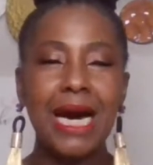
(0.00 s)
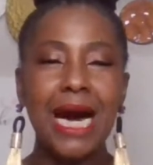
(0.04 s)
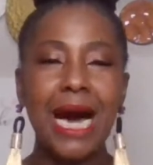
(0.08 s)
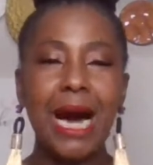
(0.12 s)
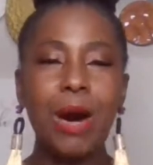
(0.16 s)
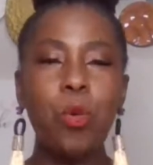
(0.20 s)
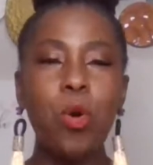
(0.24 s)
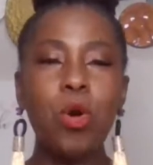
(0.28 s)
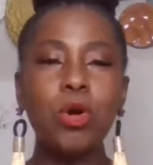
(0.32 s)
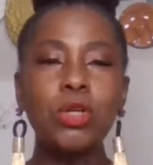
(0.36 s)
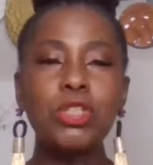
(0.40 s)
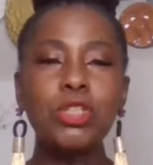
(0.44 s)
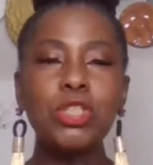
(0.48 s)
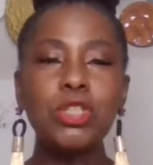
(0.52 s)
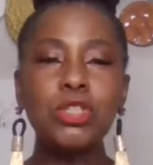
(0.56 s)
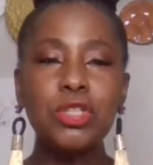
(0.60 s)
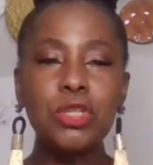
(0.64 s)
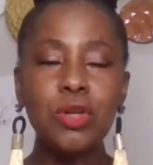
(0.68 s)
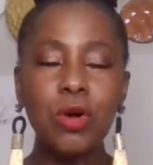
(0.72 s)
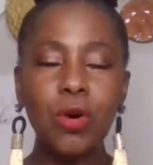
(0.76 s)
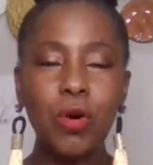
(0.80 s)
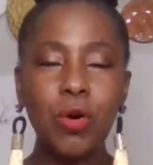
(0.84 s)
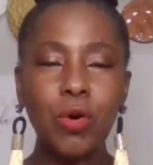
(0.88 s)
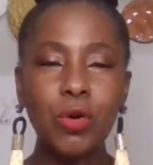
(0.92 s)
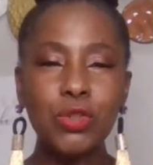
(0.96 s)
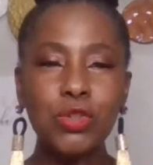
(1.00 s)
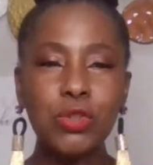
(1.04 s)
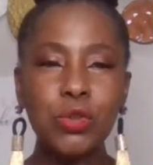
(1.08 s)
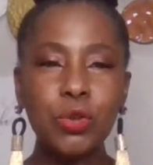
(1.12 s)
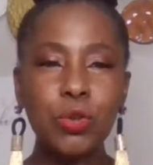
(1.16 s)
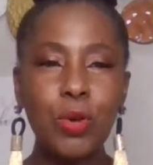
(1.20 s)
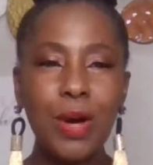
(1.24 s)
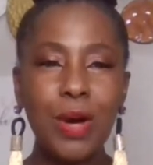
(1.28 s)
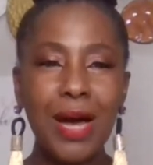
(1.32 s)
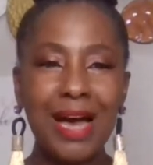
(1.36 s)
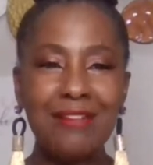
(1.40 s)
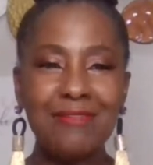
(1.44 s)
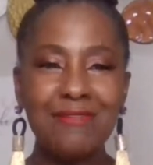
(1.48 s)
I want you to
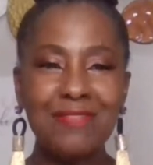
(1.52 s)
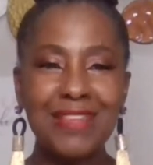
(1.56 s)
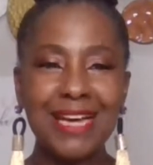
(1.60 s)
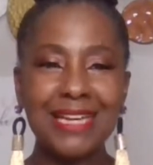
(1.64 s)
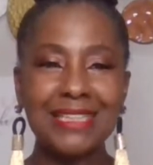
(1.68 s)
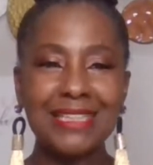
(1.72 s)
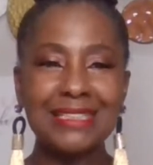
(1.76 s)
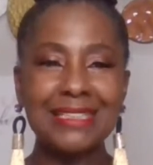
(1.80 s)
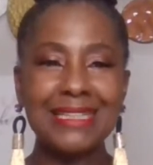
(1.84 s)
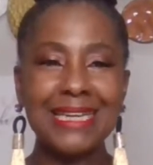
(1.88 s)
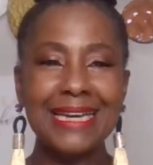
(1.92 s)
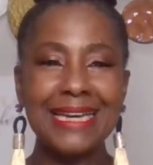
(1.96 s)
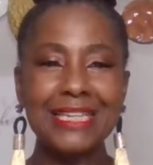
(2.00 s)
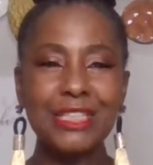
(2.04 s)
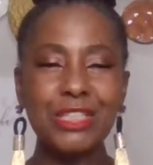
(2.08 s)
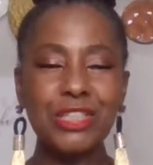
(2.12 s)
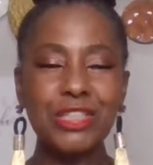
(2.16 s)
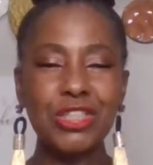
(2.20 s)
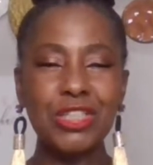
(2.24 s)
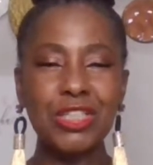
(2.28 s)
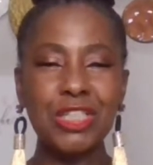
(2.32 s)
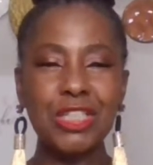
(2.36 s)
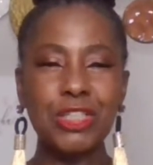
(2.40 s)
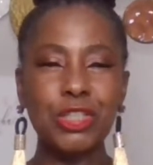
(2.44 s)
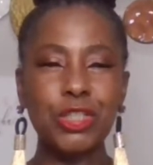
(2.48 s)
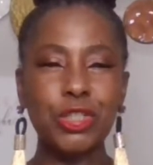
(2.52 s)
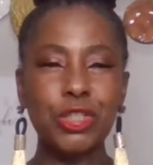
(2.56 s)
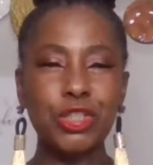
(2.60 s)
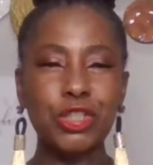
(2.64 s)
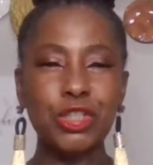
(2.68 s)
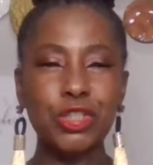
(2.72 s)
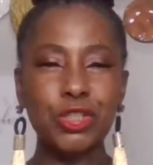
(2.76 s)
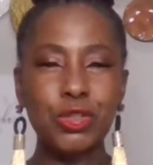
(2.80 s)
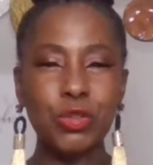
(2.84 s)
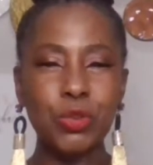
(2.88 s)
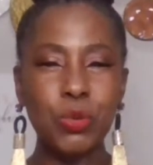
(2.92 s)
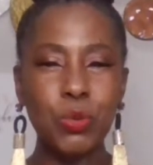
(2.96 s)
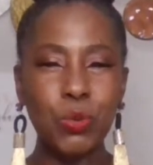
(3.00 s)
also have that tension in your
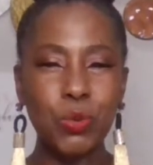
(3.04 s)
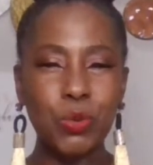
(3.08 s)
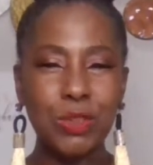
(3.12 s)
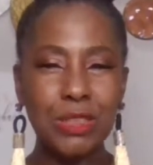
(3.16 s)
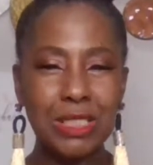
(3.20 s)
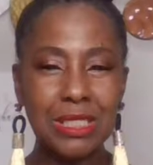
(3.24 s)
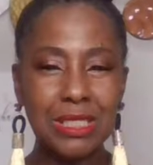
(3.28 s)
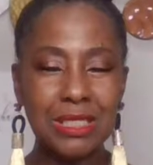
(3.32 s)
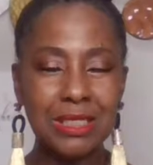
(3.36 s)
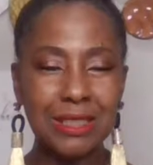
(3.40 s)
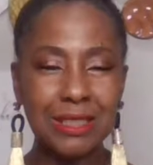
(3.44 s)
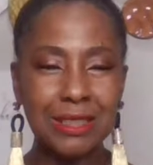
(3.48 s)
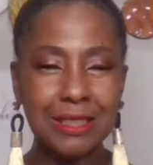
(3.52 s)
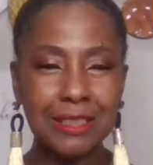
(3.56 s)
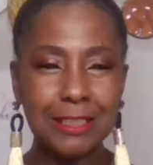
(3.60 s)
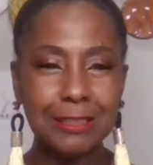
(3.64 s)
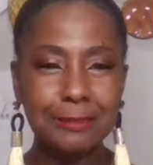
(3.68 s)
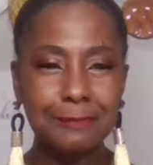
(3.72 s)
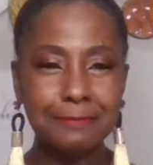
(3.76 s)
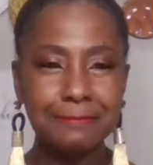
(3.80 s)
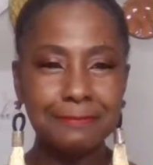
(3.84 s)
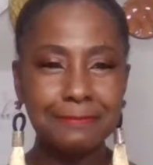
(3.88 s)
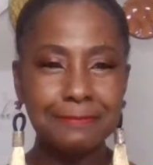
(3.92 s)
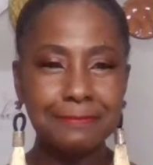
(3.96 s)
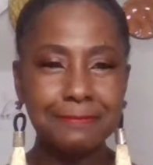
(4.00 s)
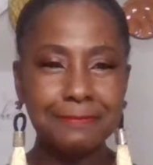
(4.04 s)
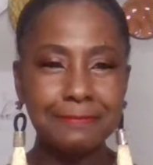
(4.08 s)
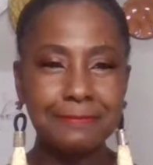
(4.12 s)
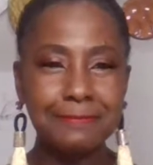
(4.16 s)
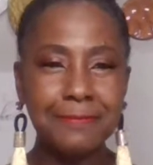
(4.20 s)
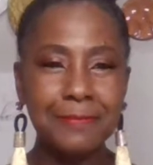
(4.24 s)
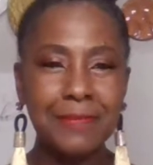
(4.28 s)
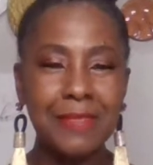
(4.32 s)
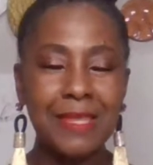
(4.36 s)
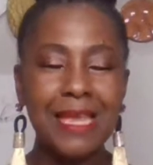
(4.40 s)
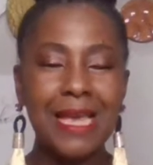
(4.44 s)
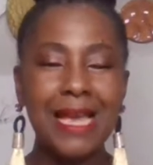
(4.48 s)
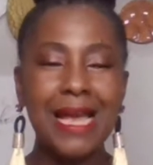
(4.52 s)
shoulders.
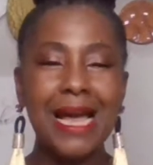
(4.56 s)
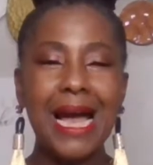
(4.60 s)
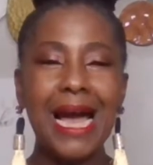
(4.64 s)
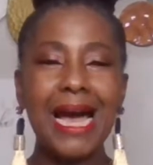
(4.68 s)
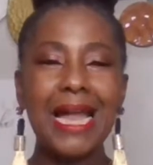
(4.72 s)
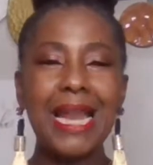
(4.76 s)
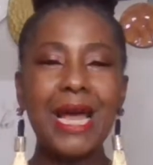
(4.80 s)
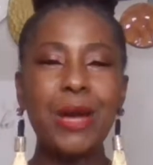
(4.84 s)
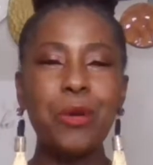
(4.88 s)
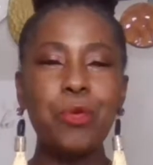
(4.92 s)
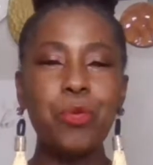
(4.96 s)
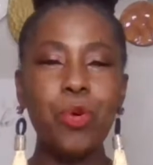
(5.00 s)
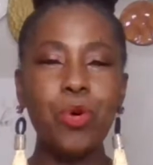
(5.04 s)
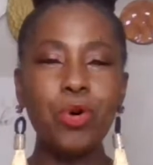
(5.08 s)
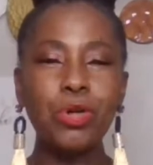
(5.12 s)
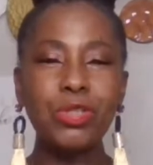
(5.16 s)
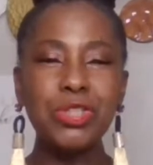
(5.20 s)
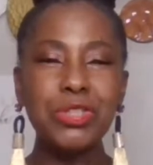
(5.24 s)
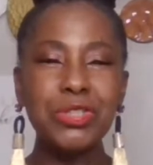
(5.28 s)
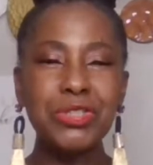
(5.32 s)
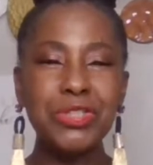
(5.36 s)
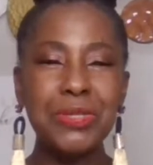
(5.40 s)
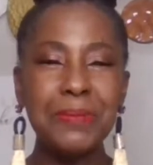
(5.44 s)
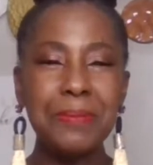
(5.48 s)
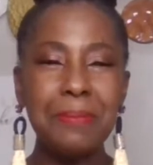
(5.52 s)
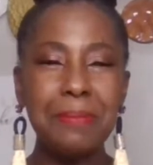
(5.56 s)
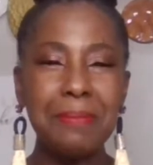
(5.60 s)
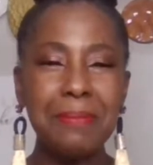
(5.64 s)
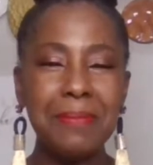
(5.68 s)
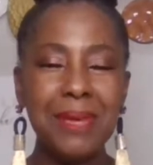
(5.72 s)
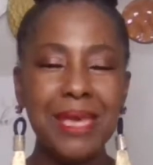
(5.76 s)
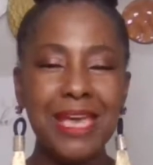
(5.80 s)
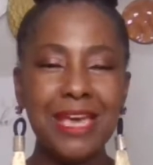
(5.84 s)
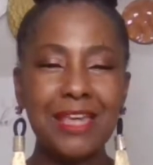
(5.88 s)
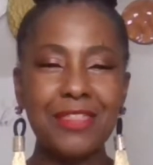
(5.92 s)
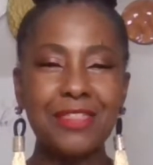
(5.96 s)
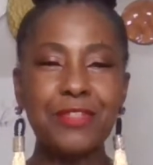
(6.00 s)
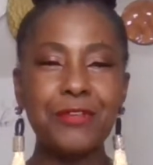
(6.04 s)
And I want you to
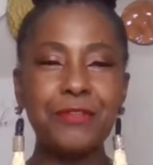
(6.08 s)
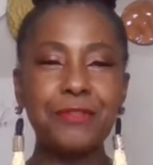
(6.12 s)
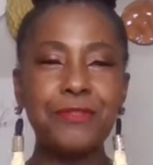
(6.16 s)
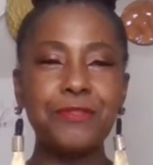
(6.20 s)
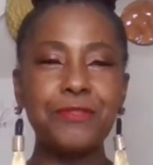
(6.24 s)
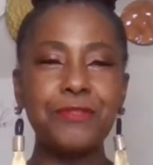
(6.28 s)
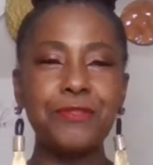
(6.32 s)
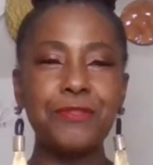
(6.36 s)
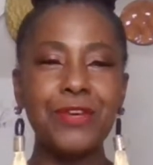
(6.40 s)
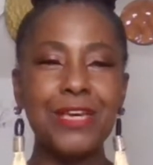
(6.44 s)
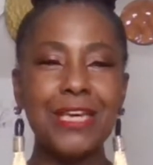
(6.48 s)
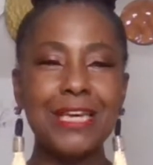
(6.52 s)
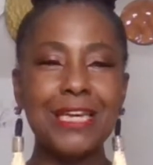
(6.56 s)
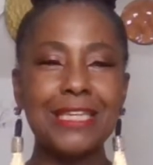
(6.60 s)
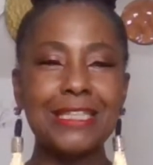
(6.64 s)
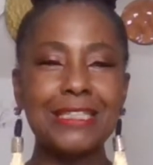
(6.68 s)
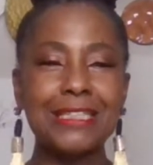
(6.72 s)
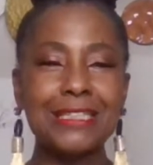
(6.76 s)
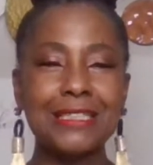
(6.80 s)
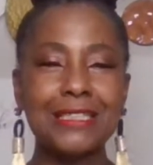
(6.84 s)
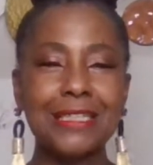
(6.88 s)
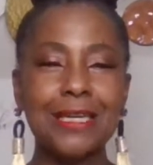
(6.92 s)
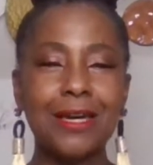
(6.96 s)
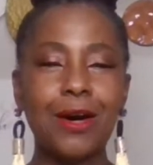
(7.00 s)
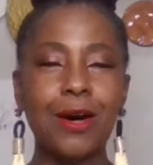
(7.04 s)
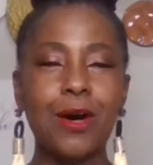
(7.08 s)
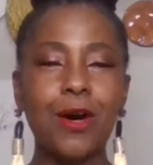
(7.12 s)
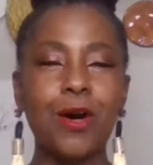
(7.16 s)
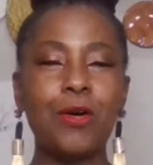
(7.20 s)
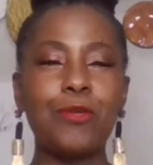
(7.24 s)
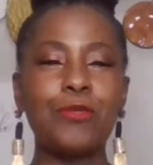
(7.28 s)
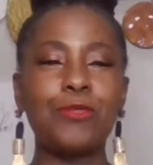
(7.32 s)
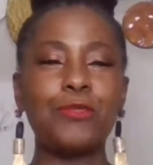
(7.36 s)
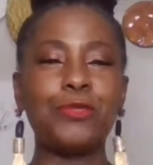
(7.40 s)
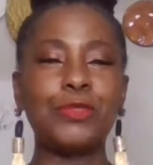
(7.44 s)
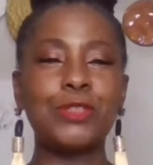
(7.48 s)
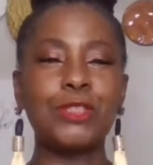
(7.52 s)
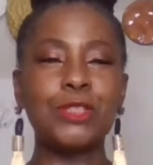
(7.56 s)
make the face
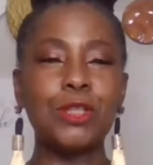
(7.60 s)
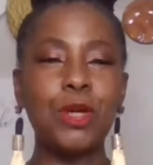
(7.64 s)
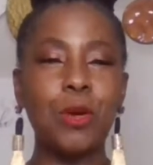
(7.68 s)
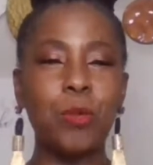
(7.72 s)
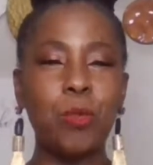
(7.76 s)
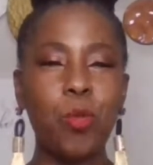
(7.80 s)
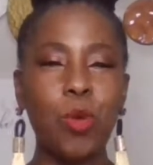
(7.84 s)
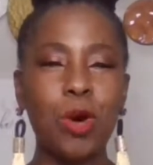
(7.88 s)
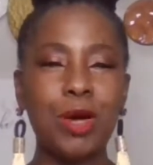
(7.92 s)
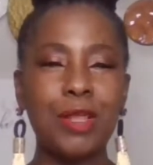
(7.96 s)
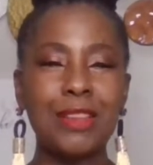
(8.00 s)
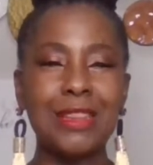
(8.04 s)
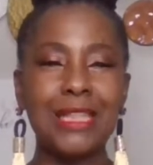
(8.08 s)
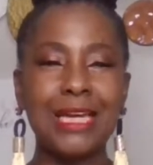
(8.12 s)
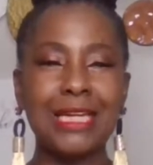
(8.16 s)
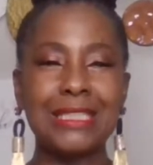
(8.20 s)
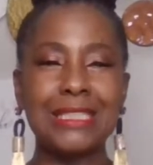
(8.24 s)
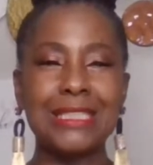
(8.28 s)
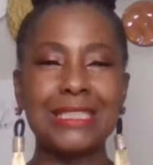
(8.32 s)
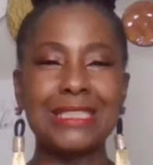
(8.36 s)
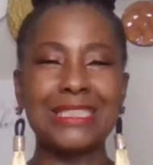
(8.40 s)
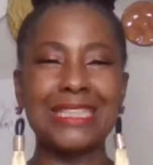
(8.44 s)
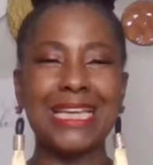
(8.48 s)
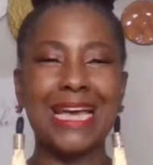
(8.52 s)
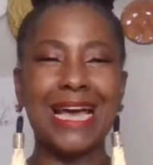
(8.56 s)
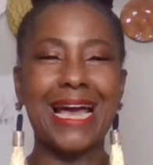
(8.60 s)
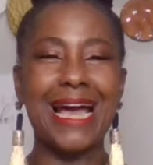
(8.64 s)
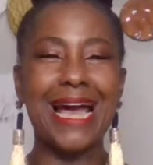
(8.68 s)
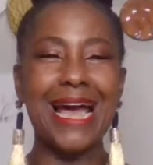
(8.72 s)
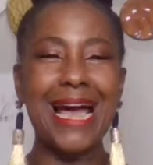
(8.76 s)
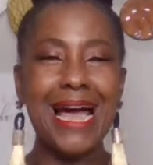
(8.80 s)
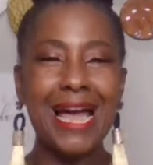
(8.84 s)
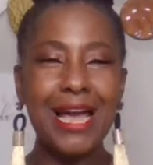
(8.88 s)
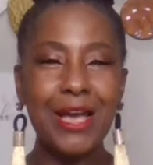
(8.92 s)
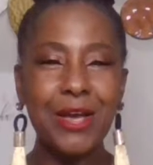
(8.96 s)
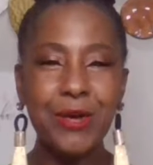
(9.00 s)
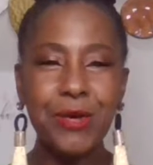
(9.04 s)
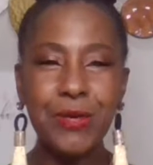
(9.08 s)
of someone that is
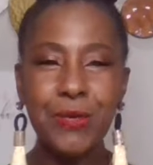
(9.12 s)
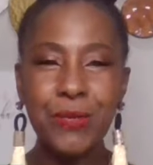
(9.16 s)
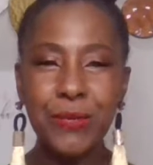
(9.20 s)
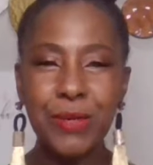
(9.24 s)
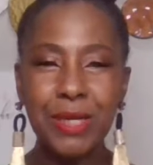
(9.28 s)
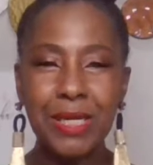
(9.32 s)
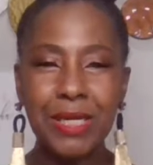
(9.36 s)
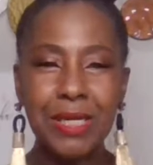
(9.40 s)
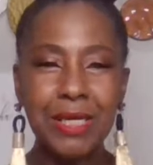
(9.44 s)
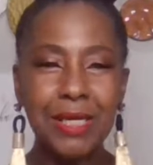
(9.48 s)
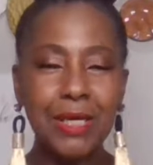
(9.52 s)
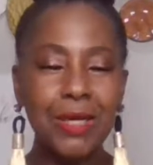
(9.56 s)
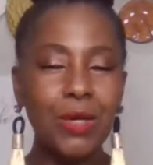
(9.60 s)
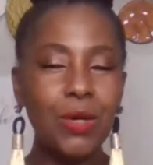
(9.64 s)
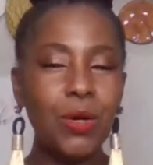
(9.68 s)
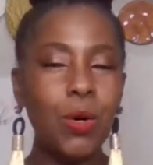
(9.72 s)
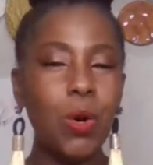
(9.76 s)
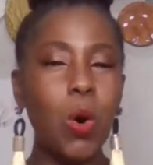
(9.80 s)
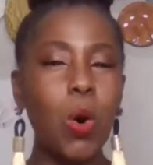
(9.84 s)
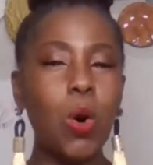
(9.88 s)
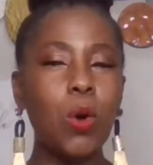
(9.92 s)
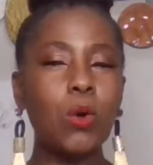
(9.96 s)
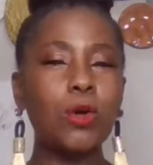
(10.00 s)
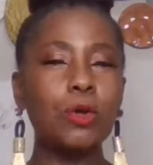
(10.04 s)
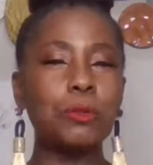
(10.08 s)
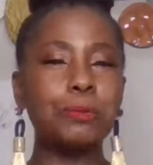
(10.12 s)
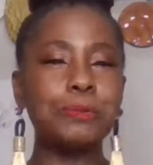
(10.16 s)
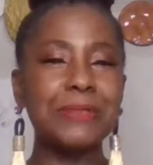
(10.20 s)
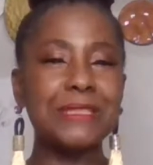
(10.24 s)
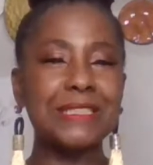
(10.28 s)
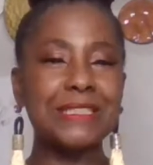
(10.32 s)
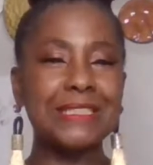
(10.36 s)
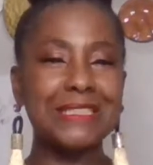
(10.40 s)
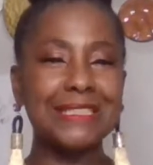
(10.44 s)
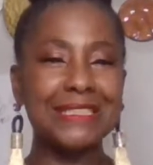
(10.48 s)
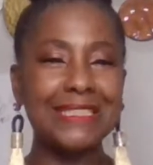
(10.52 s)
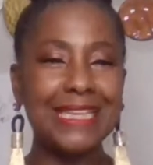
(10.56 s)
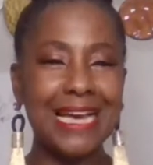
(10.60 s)
angry or
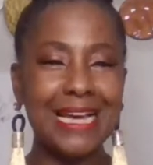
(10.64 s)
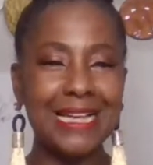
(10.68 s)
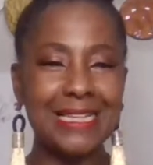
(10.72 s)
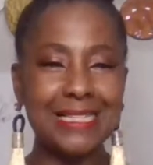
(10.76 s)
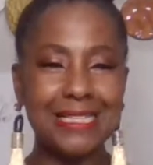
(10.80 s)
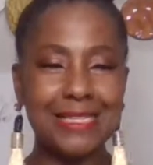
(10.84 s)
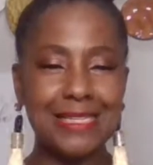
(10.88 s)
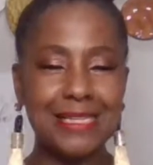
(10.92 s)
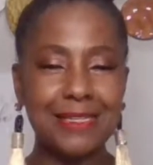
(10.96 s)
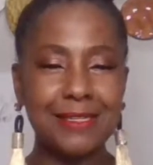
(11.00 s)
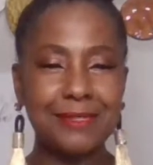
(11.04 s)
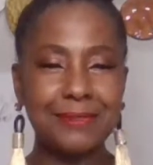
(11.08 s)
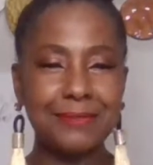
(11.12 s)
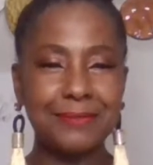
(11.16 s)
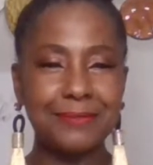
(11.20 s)
upset.